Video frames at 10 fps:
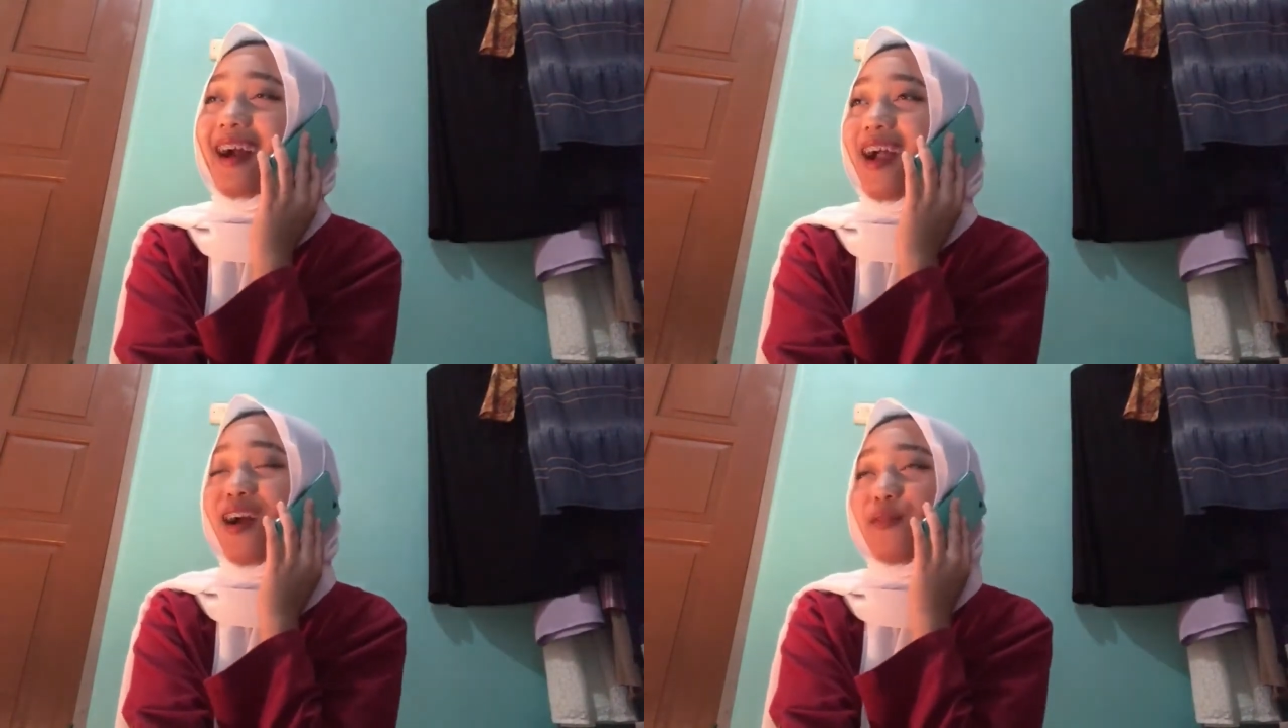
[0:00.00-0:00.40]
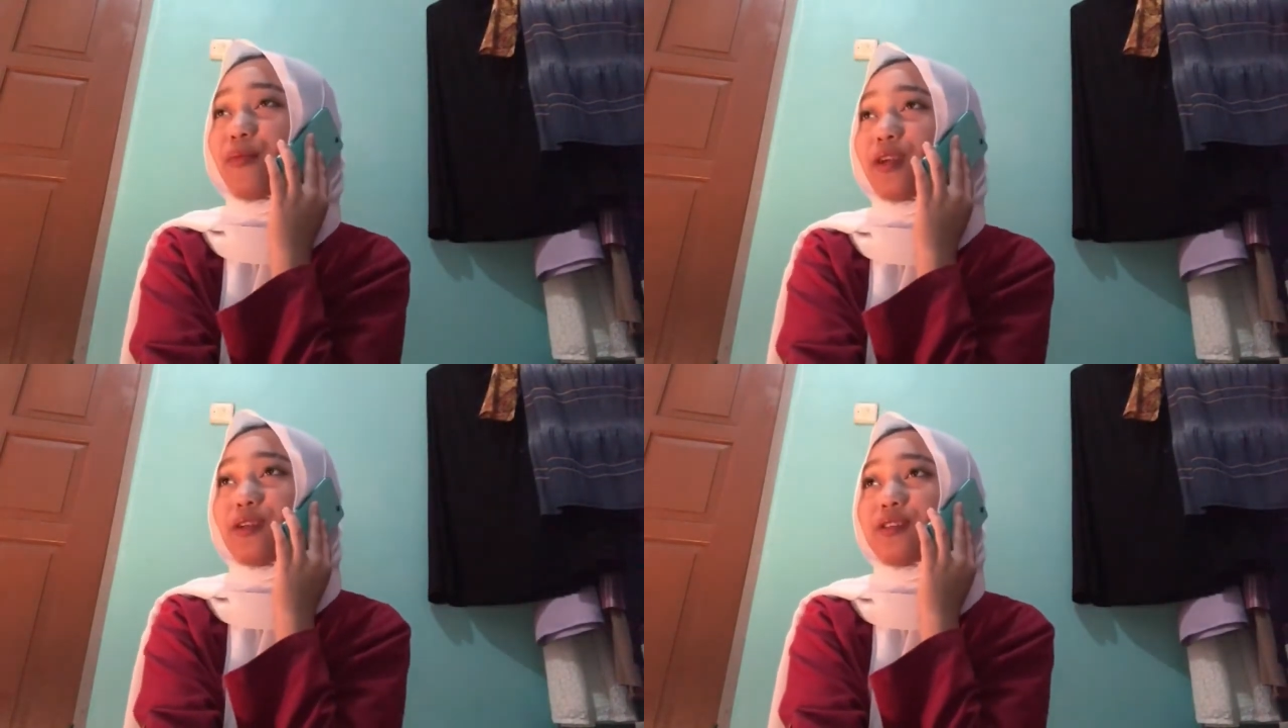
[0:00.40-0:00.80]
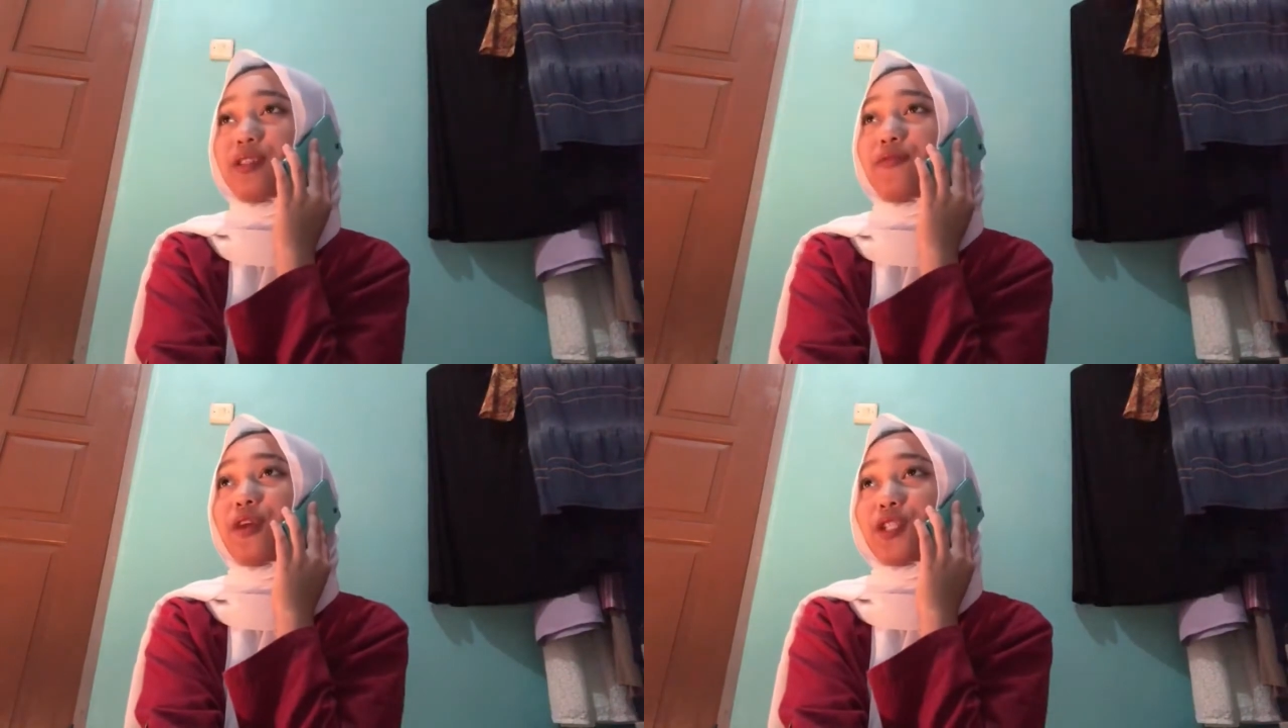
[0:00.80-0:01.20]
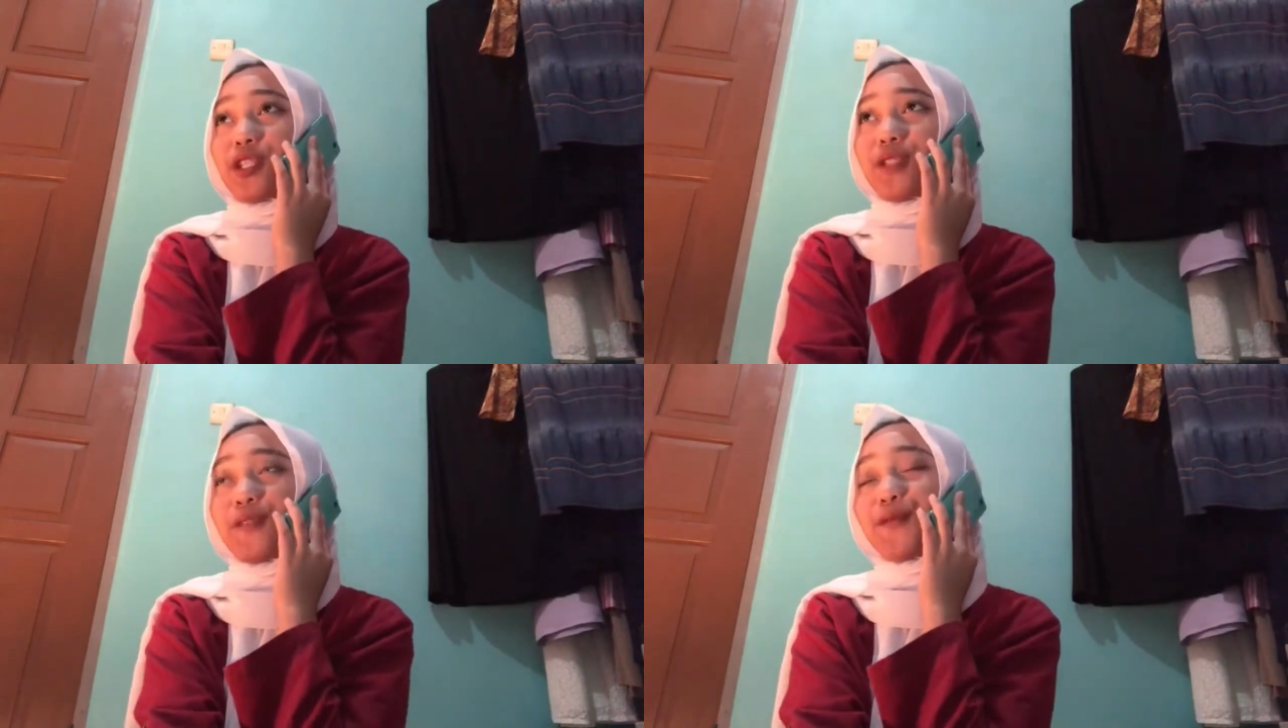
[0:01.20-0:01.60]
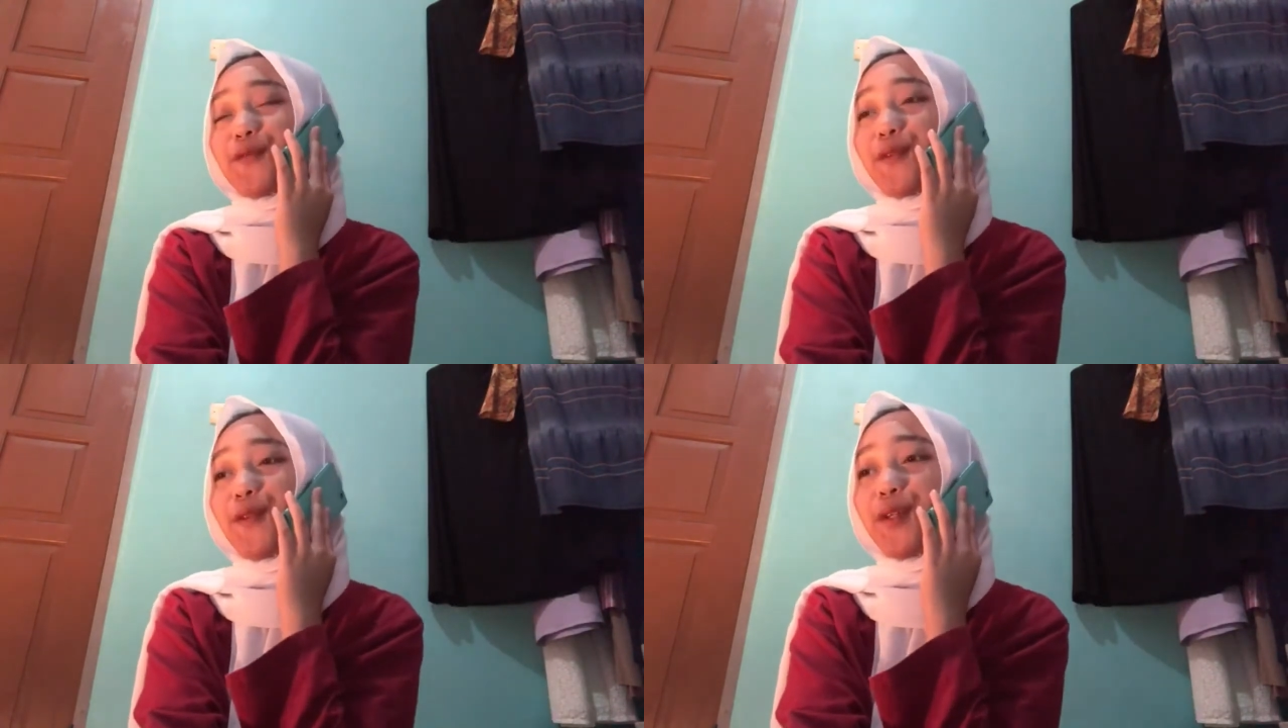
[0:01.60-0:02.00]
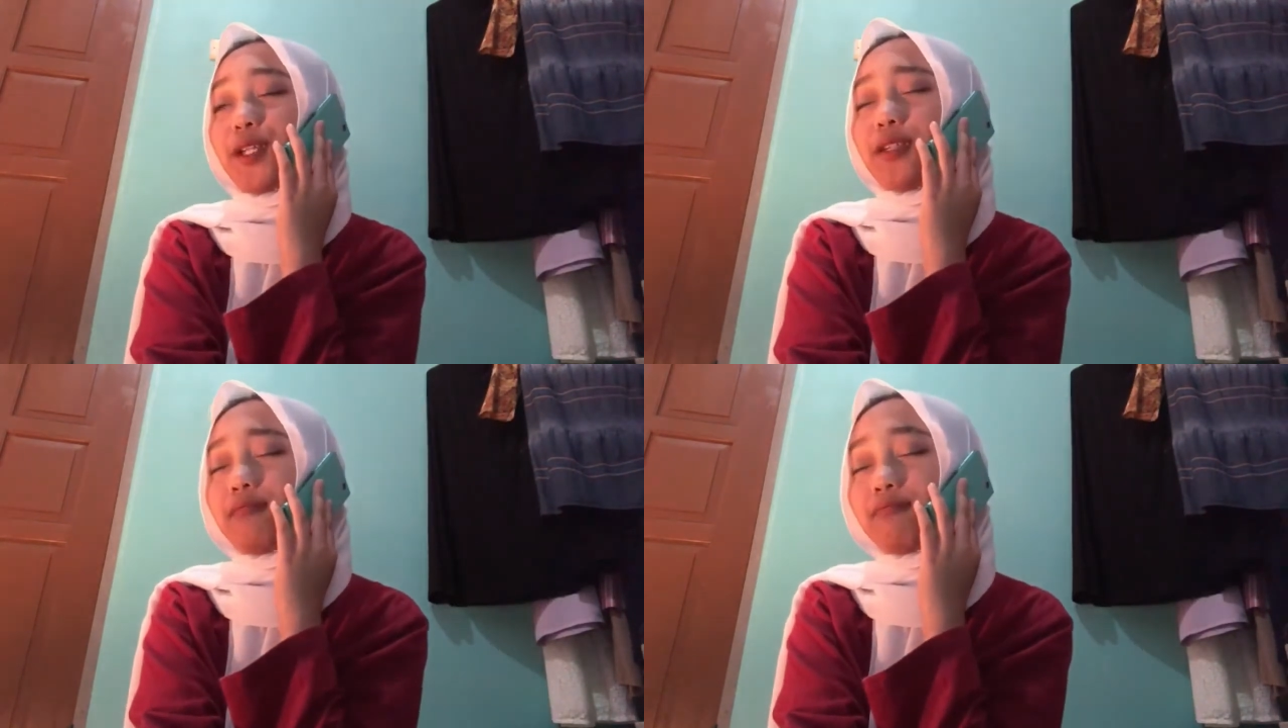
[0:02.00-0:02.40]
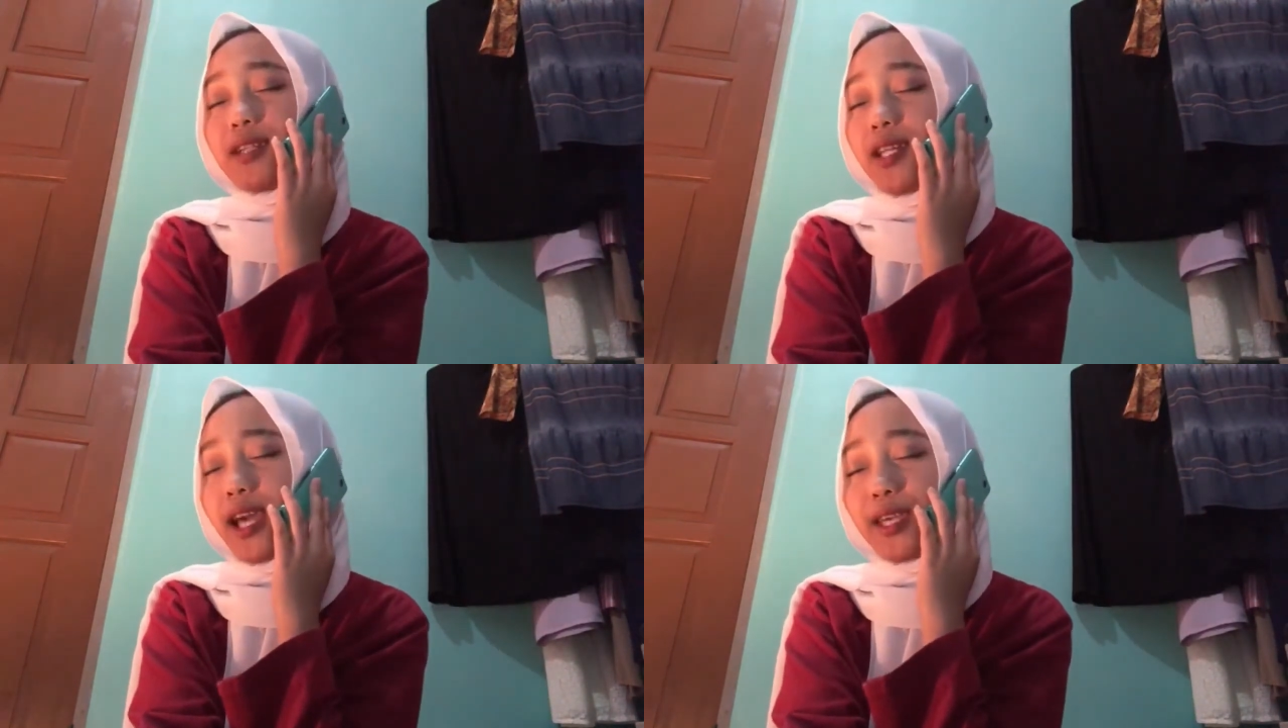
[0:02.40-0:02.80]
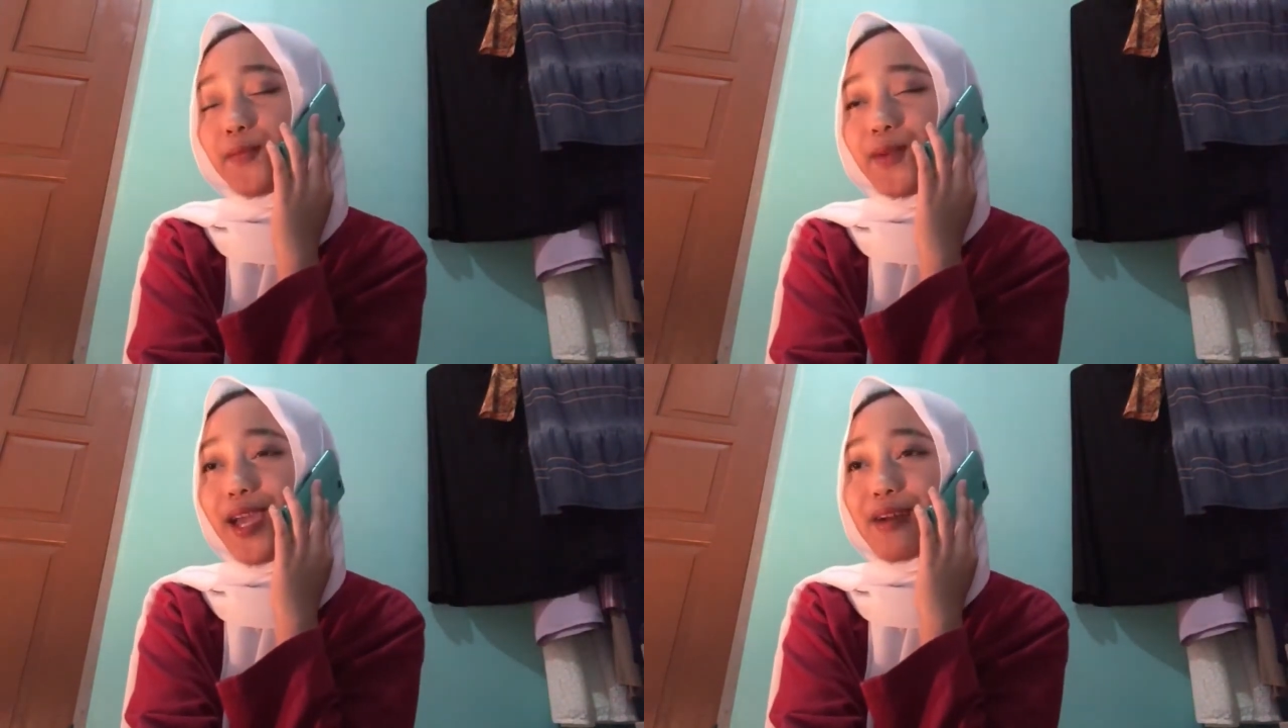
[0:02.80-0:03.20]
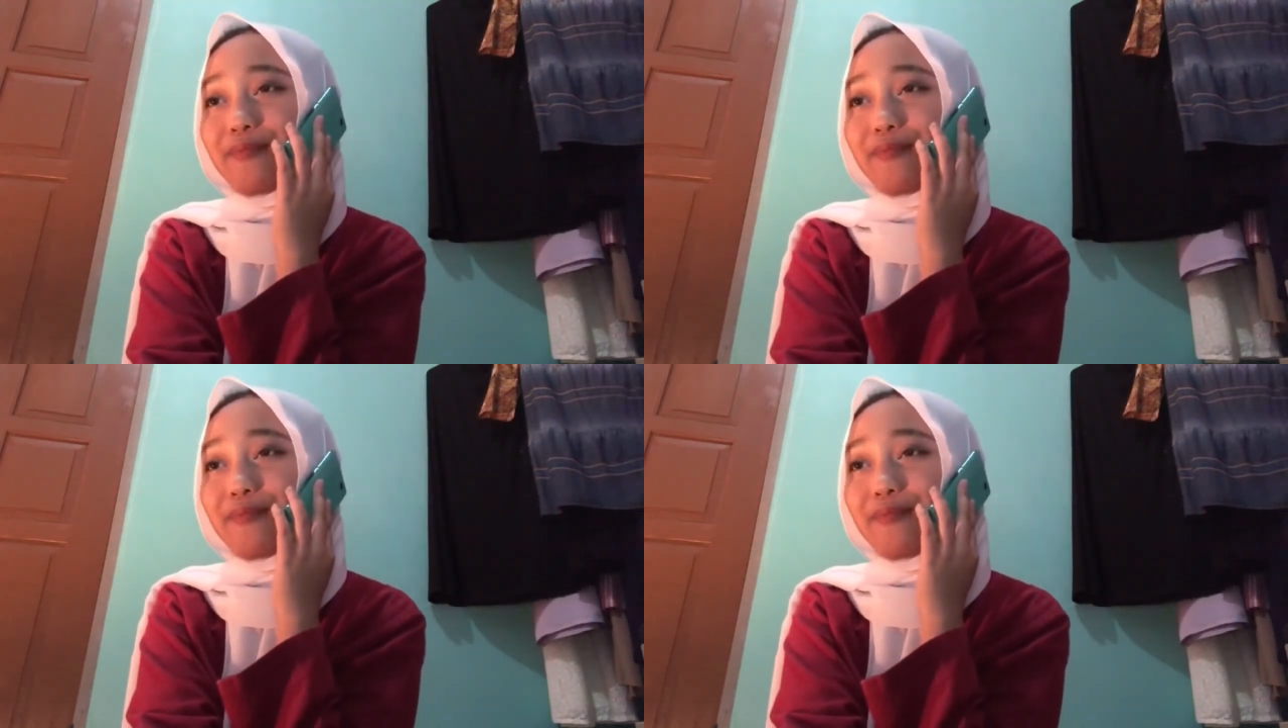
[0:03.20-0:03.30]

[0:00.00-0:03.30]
I'll make reservation for 9 p.m.